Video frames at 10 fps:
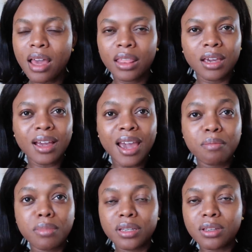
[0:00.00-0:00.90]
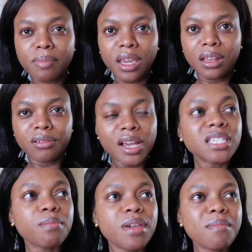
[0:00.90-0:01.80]
I think I missed something in the
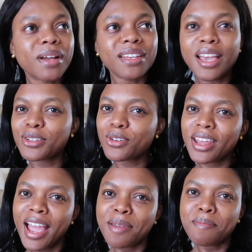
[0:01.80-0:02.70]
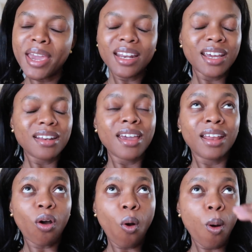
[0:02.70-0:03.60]
recipe, but yesterday I made it,
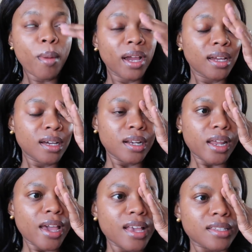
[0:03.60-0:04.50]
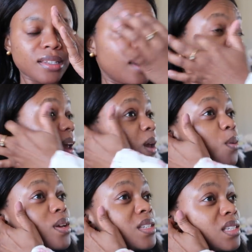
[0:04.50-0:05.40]
and oh my goodness, it
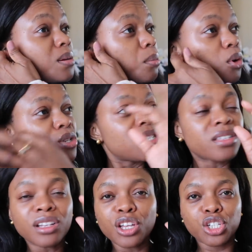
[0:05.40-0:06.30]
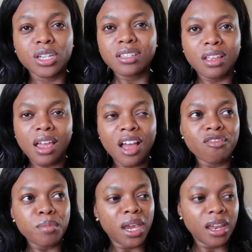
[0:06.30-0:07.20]
was the most delicious thing
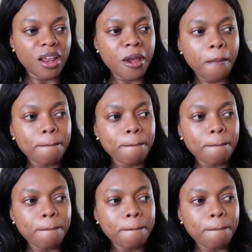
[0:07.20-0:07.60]
I've made